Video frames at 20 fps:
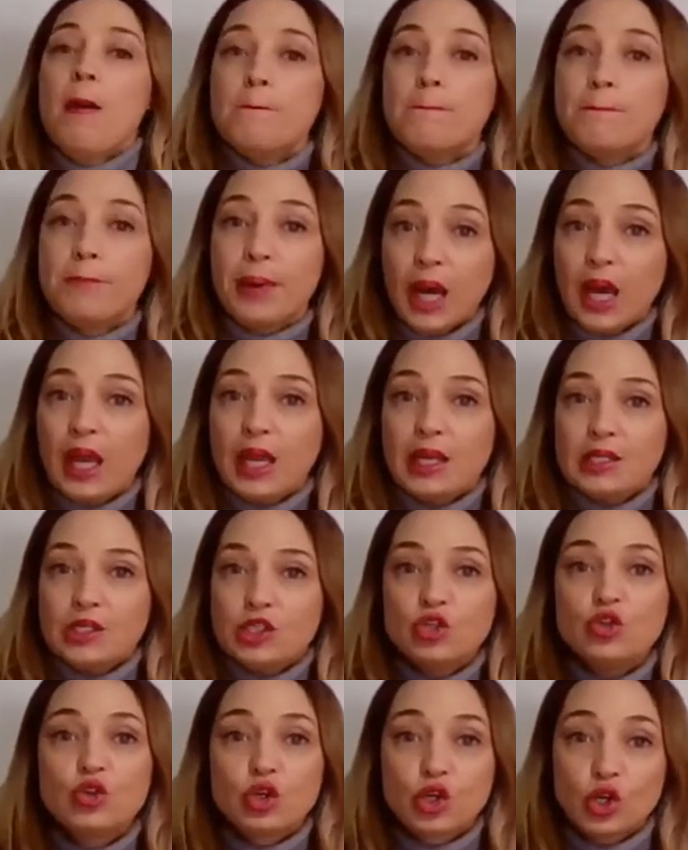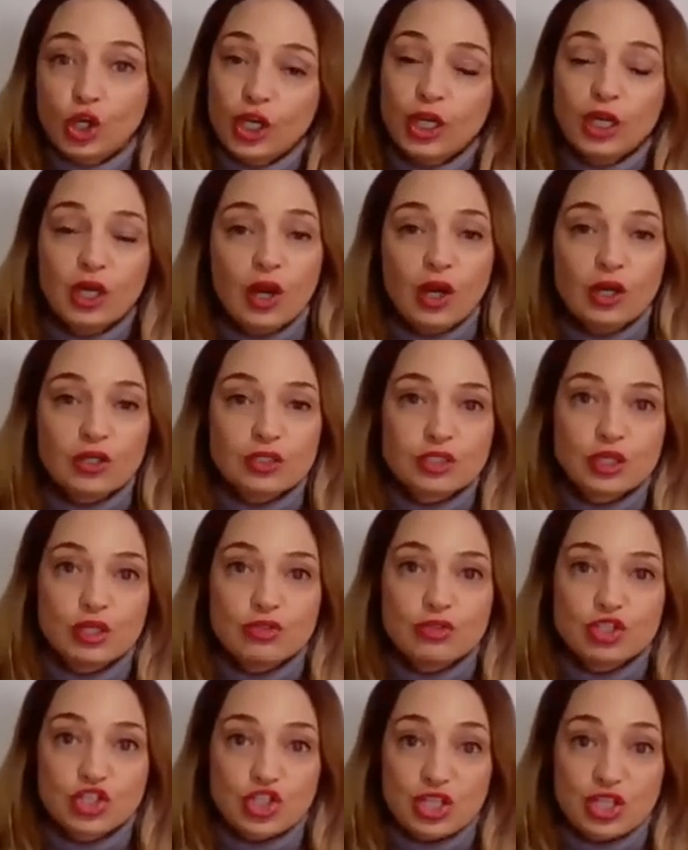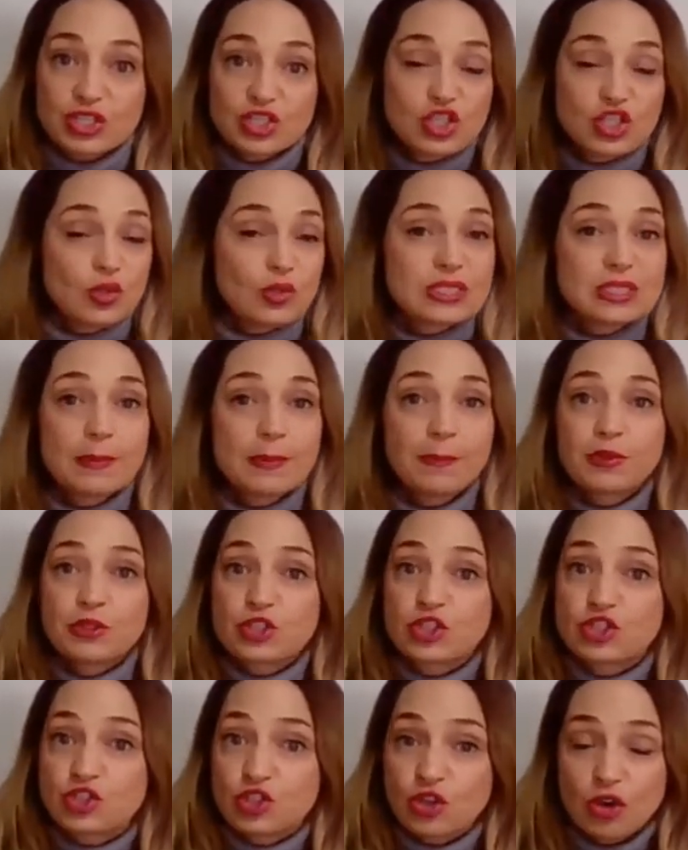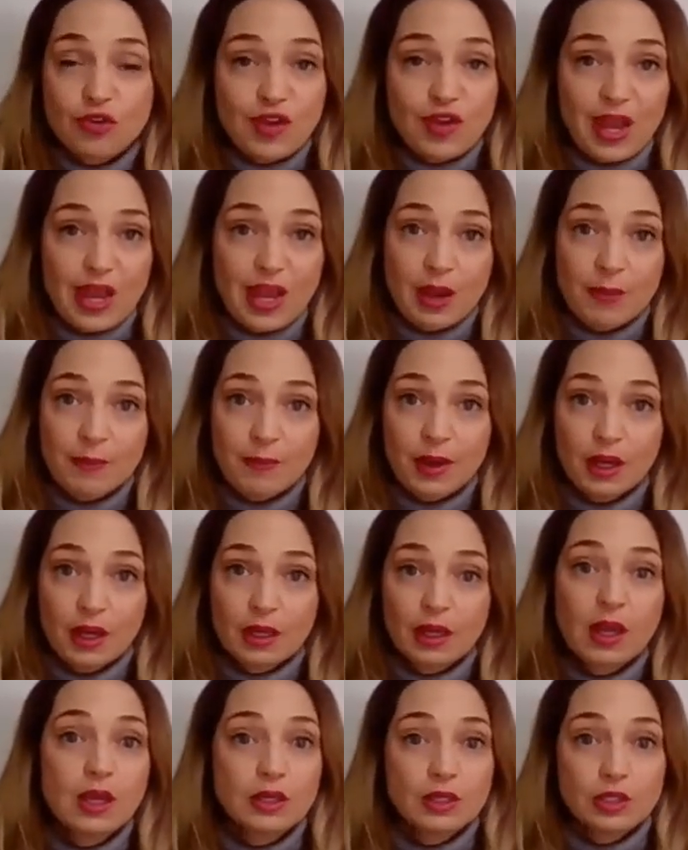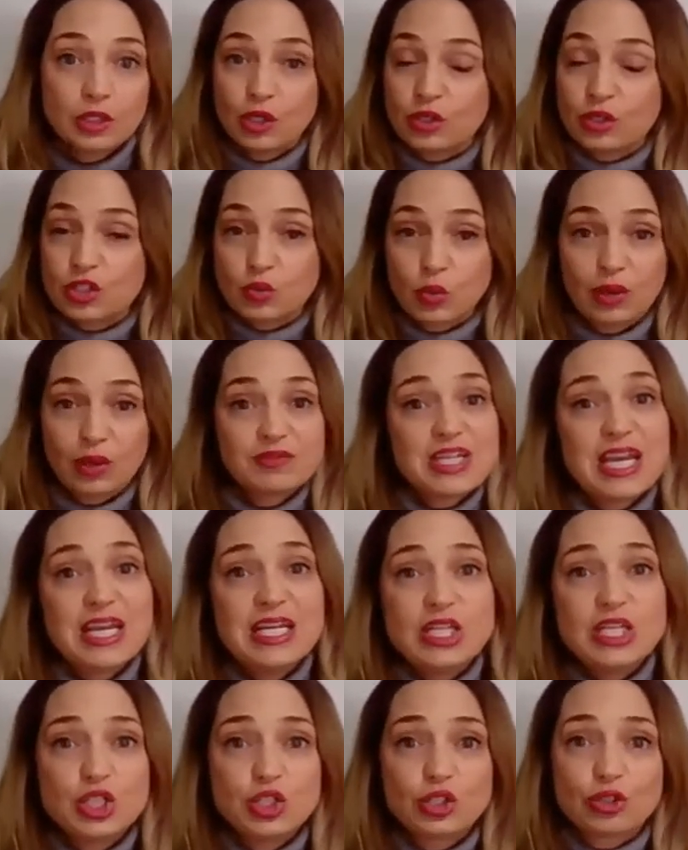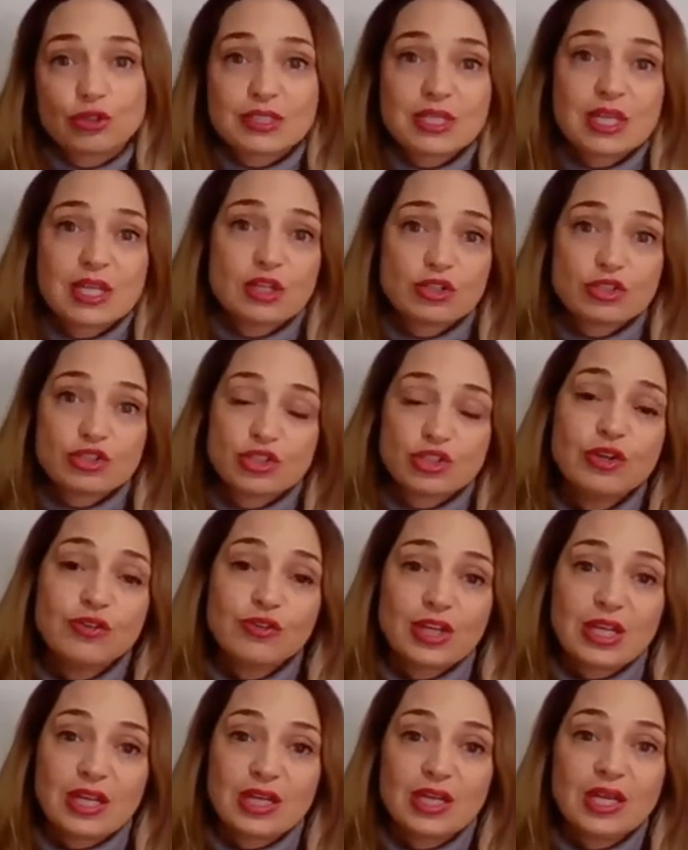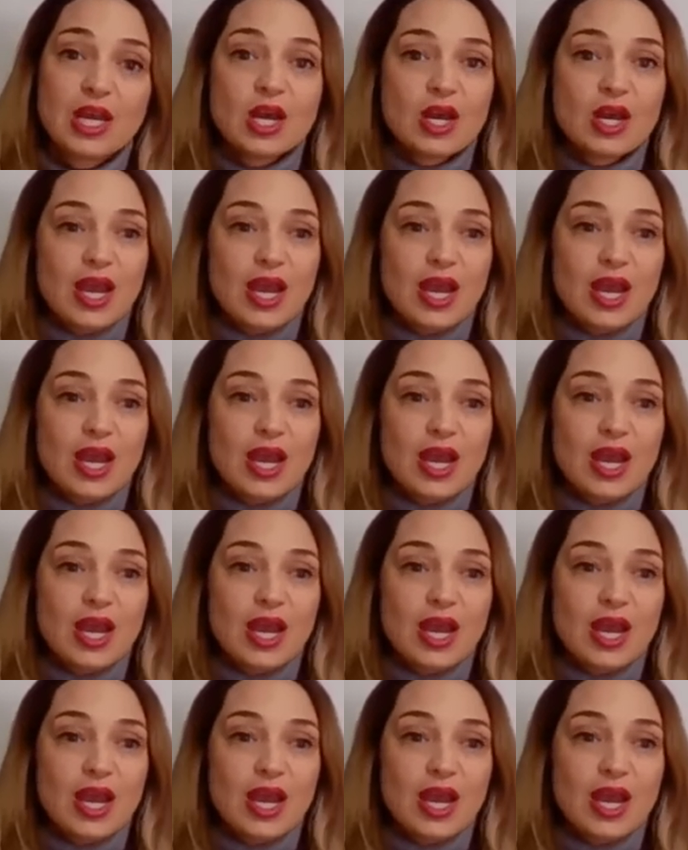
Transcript: But you could also just do a simple survey among, the 12 to 18-year-olds that you're serving.